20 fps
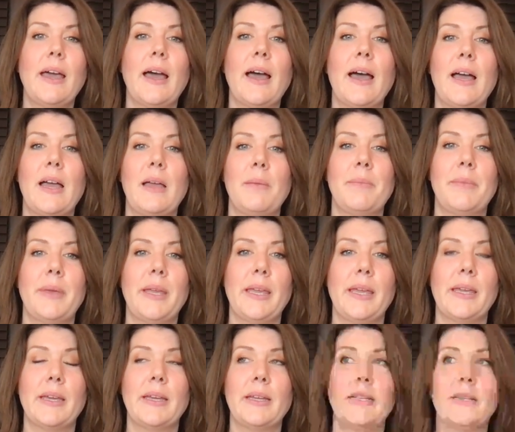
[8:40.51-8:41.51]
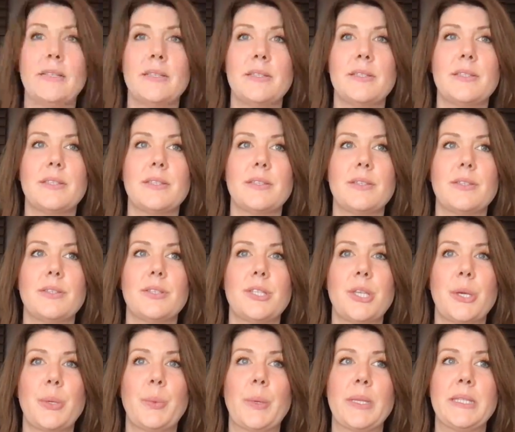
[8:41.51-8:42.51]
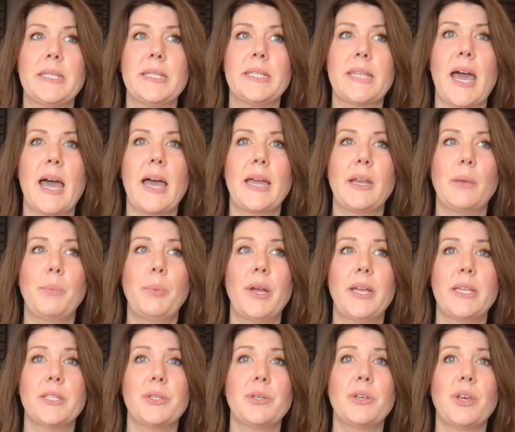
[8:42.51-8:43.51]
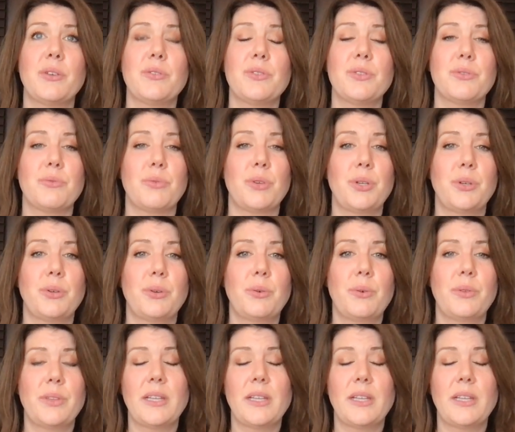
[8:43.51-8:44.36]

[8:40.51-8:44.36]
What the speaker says: And so once that appraisal goes through,